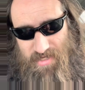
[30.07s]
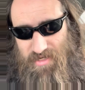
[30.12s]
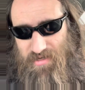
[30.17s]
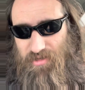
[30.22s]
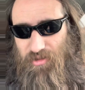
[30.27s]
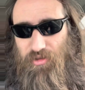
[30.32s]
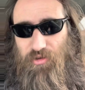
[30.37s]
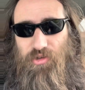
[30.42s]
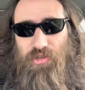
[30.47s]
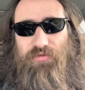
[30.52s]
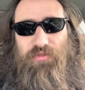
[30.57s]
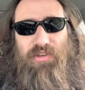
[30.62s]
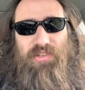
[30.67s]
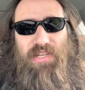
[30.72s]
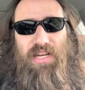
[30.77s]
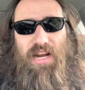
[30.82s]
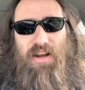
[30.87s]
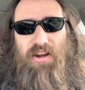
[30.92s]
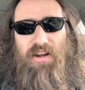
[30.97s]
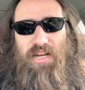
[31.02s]
Lucifer's
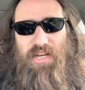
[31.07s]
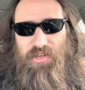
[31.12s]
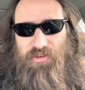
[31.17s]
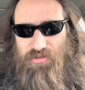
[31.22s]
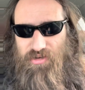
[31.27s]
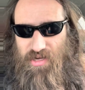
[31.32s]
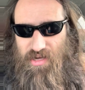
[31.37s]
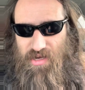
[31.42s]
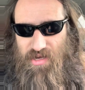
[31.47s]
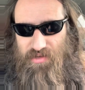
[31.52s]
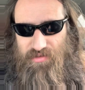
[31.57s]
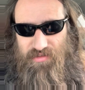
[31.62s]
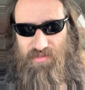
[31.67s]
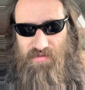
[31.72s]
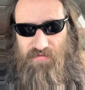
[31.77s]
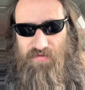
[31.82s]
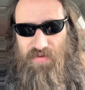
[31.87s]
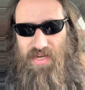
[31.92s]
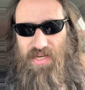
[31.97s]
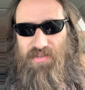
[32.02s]
Heritage
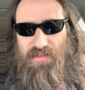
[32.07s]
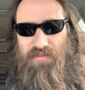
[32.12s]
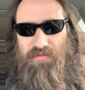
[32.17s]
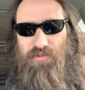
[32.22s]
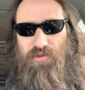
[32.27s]
Symphonies of